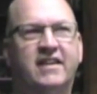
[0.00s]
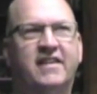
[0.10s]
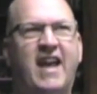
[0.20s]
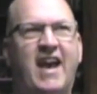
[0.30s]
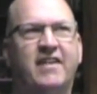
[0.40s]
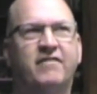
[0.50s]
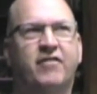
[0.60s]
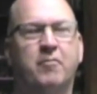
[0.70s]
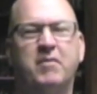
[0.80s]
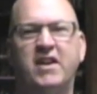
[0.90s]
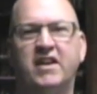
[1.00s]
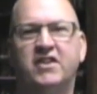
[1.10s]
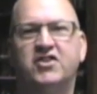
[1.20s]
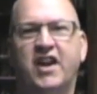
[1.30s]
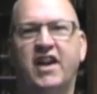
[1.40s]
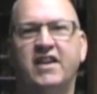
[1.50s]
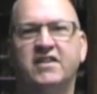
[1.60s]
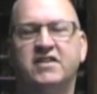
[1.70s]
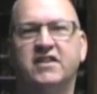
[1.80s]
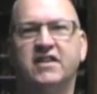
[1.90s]
that for me
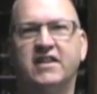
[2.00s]
changed